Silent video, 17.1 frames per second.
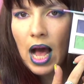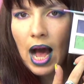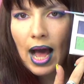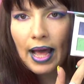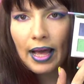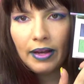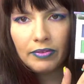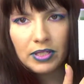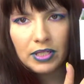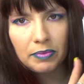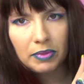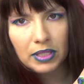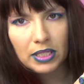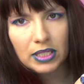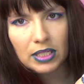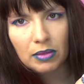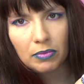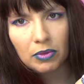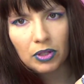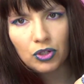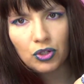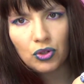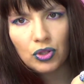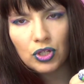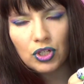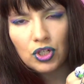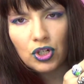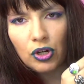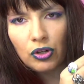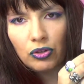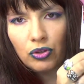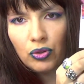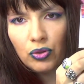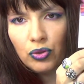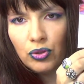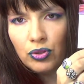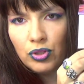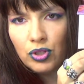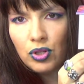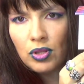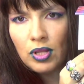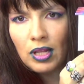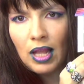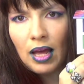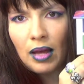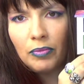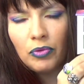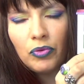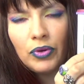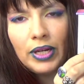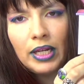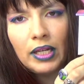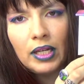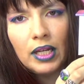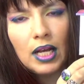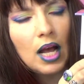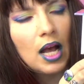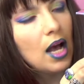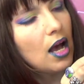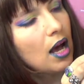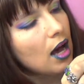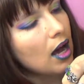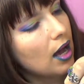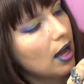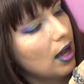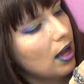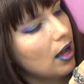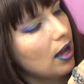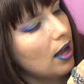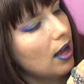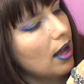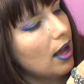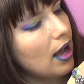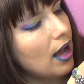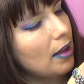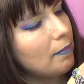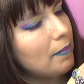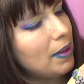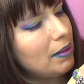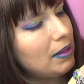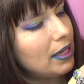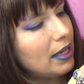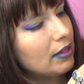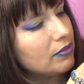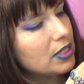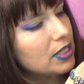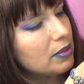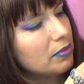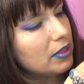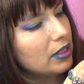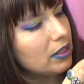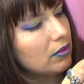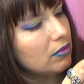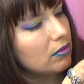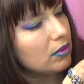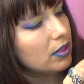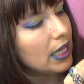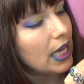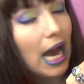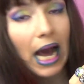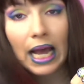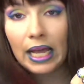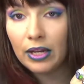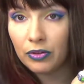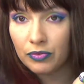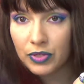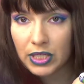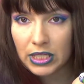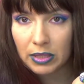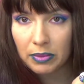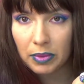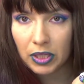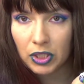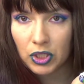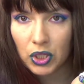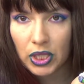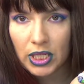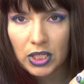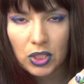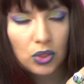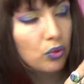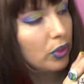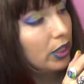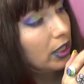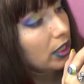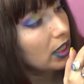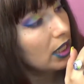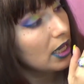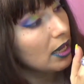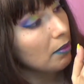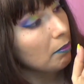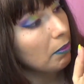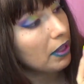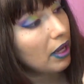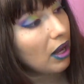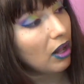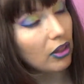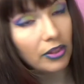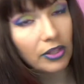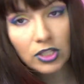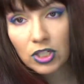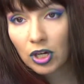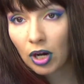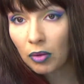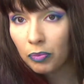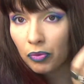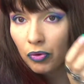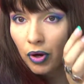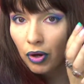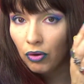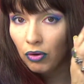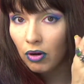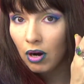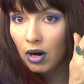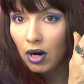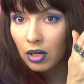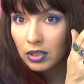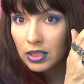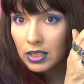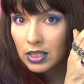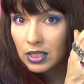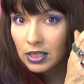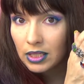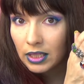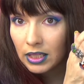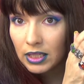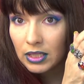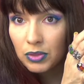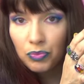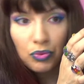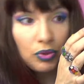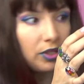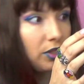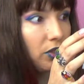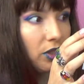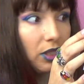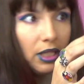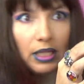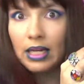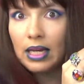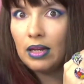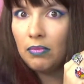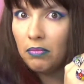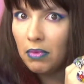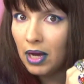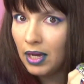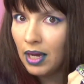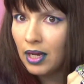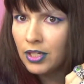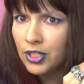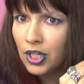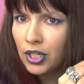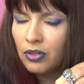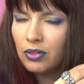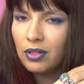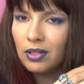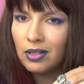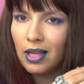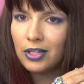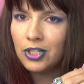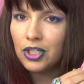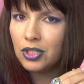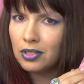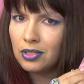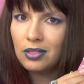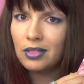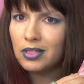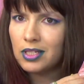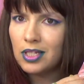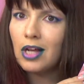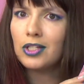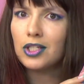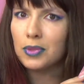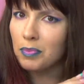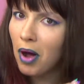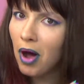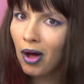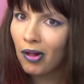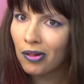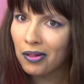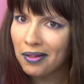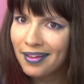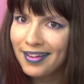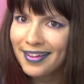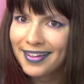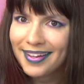I have something similar to the chartreuse, to the lime green. I maybe have something kind of similar to this green, but all the top row, honestly, is pretty unique, and my eyeshadow collection is not small.